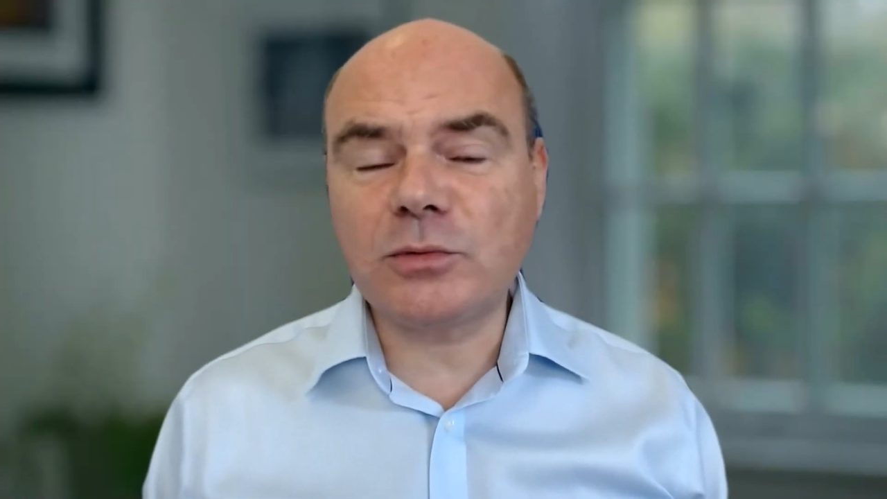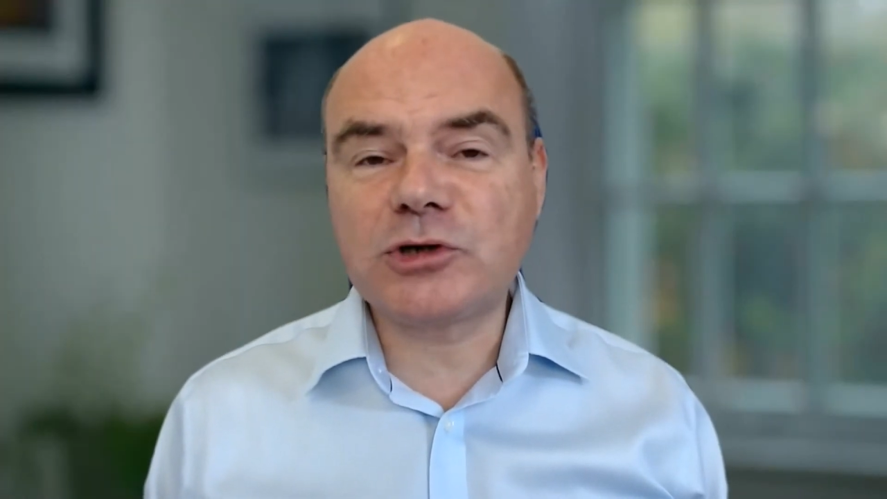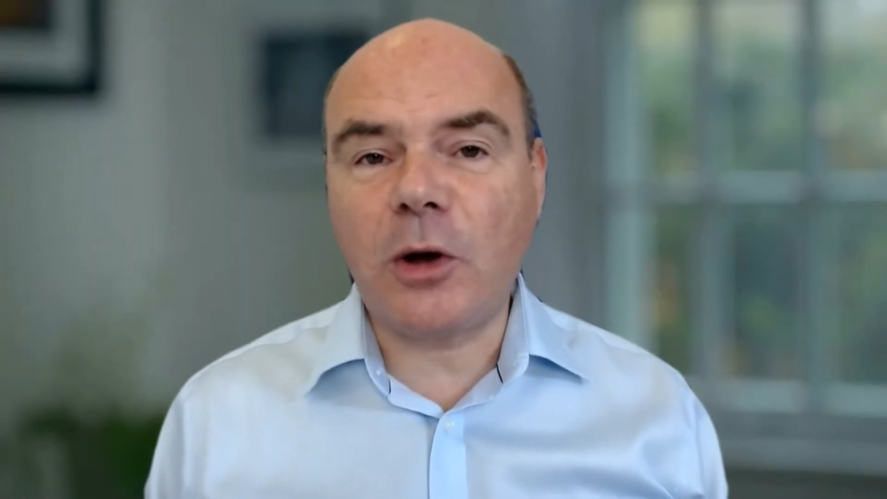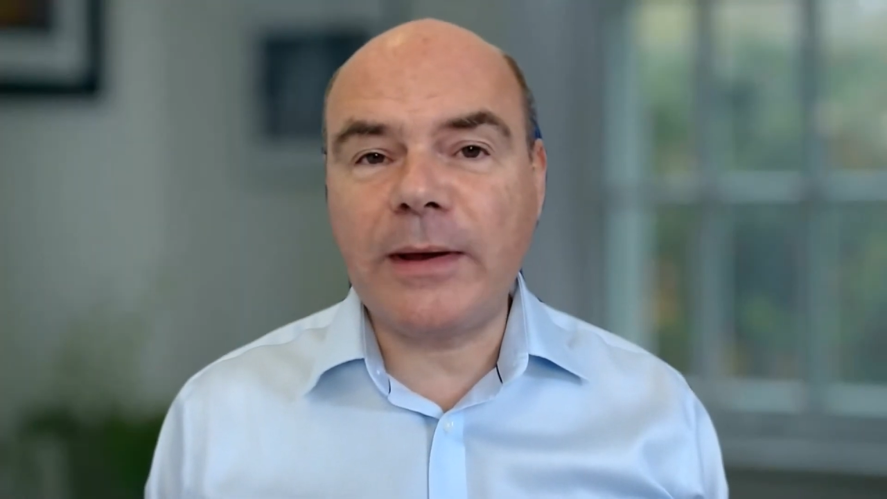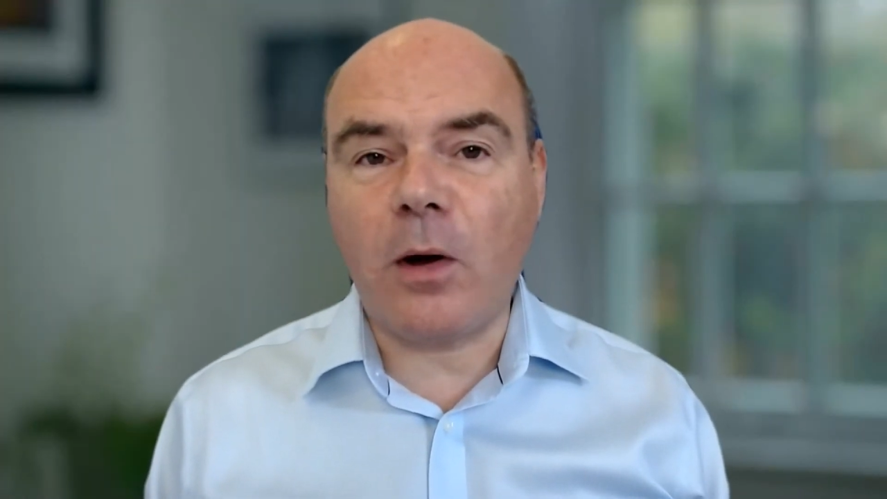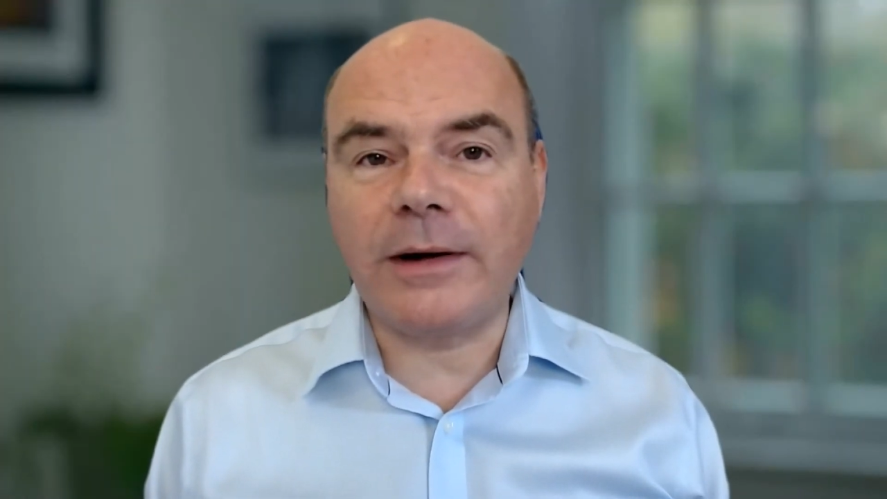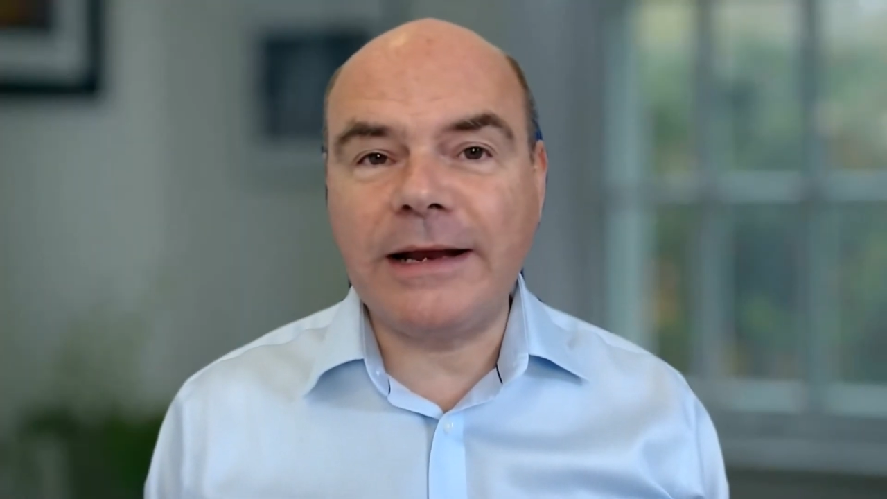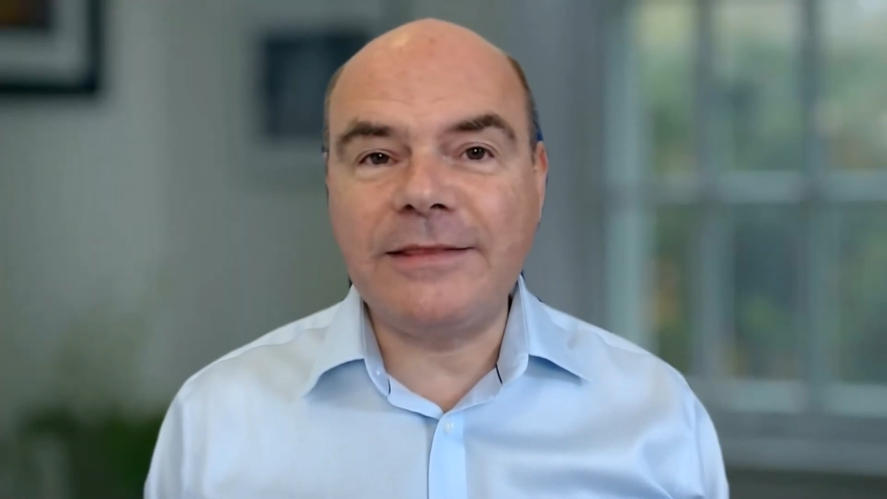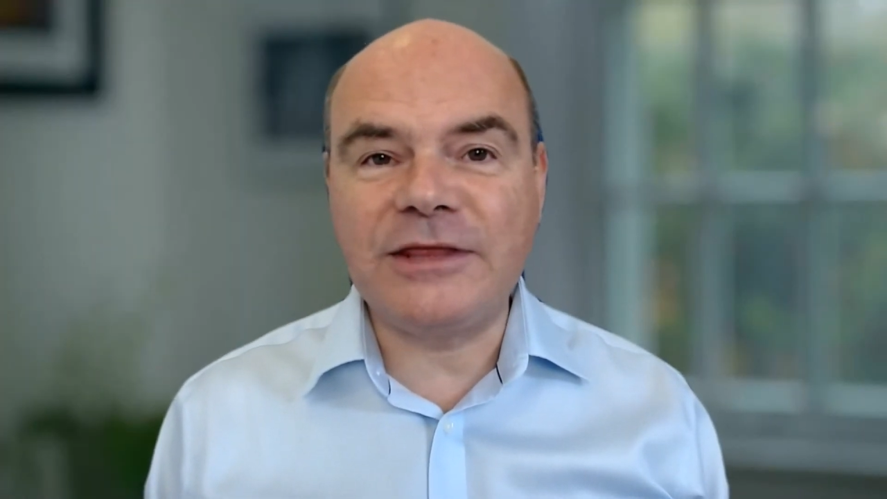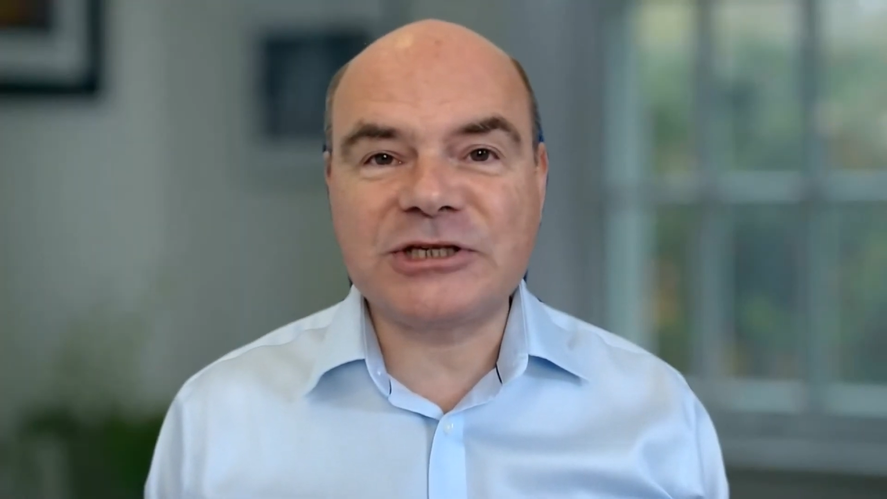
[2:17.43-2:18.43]
what's going on
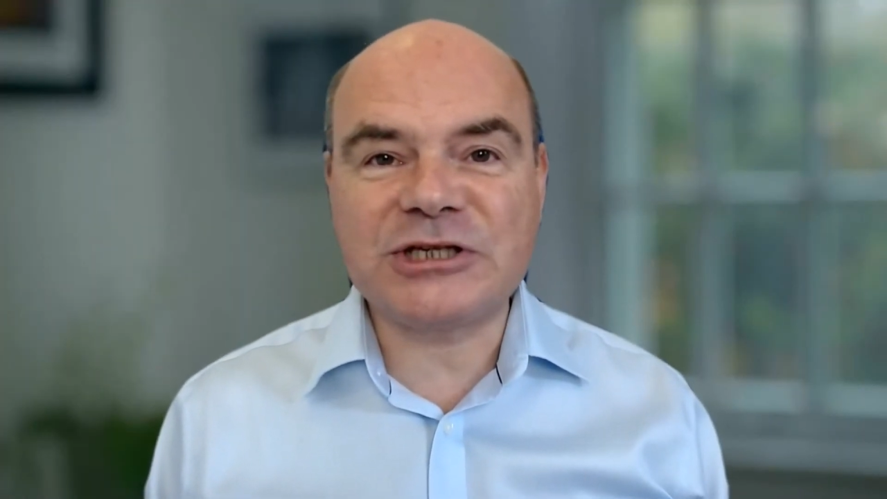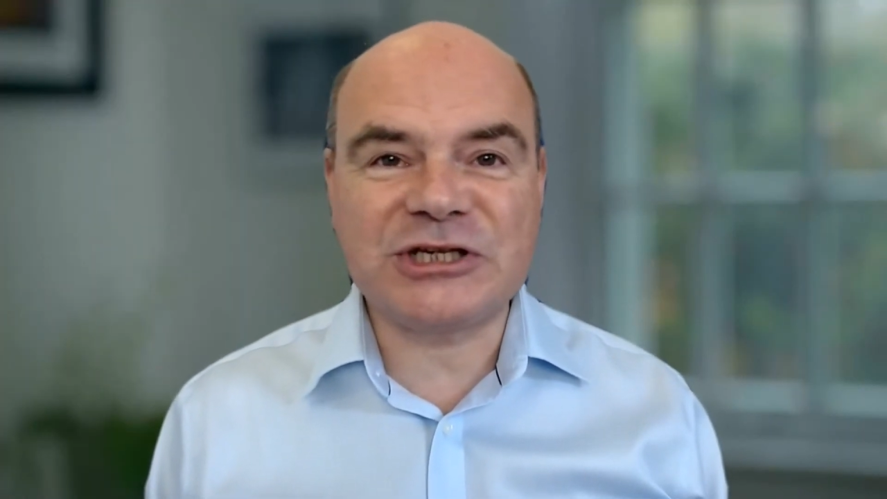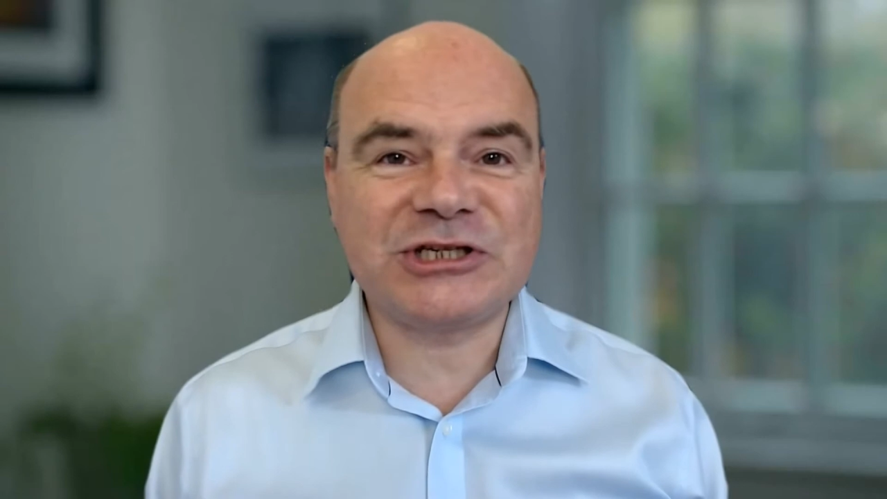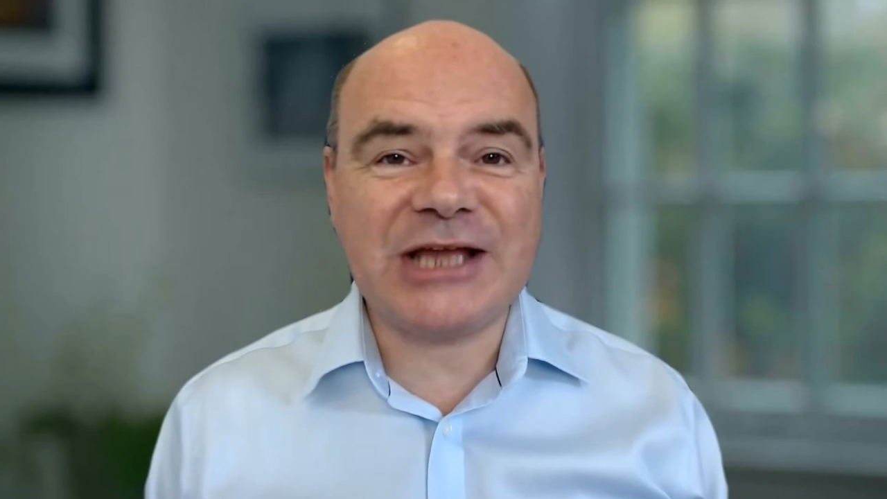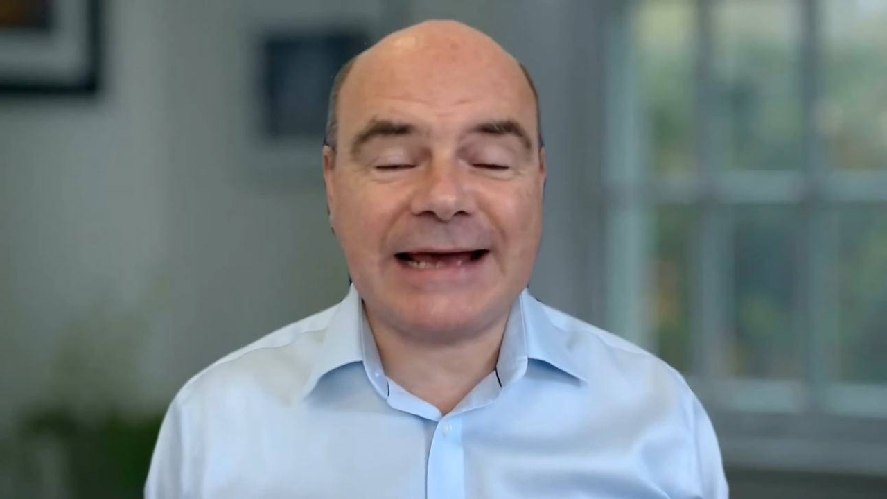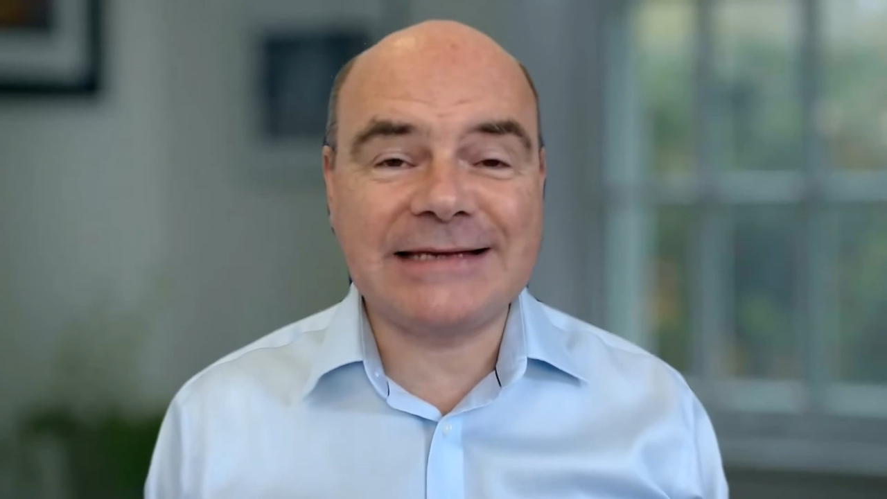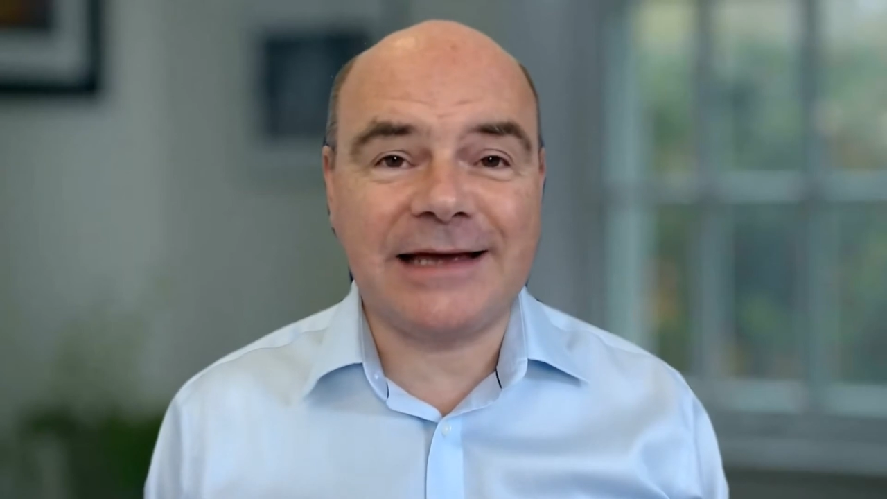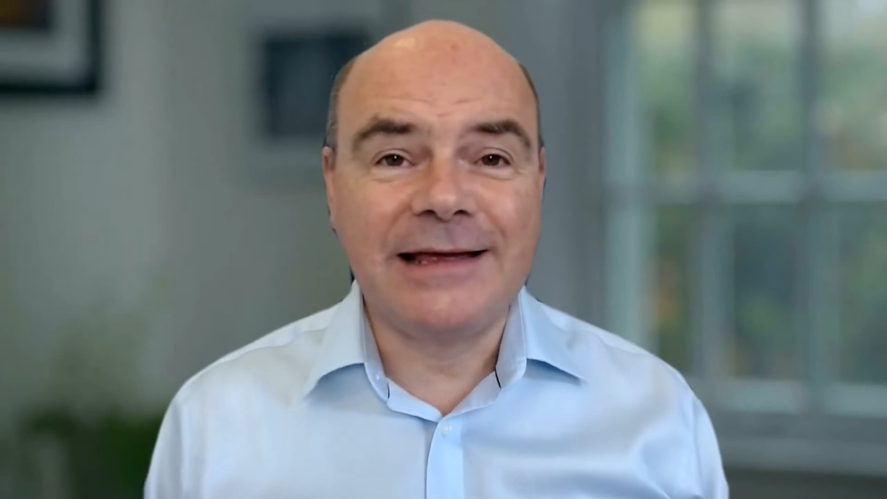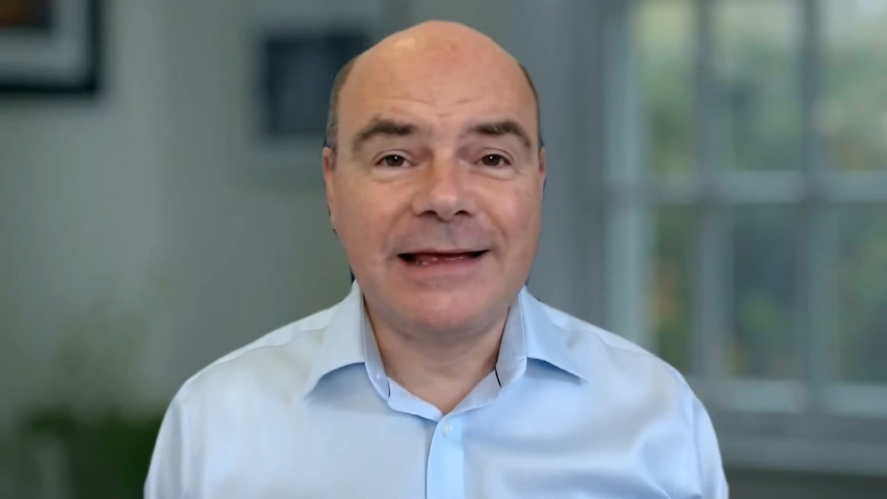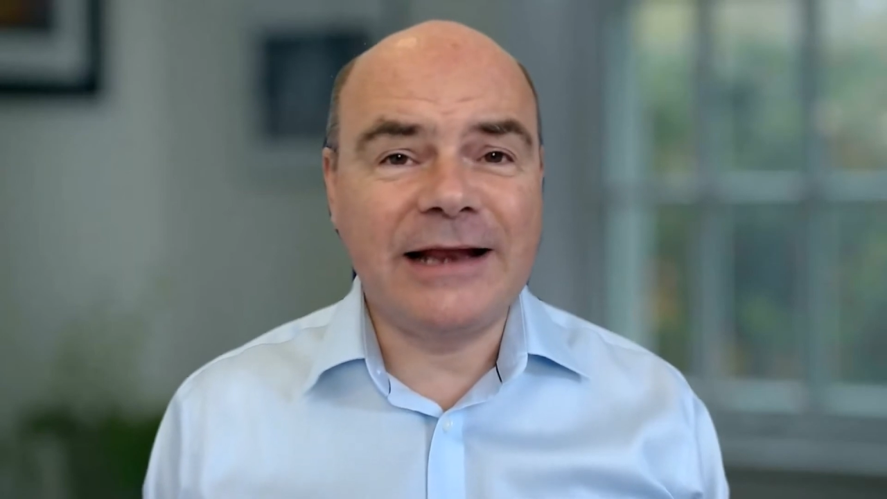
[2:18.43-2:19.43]
in this sector.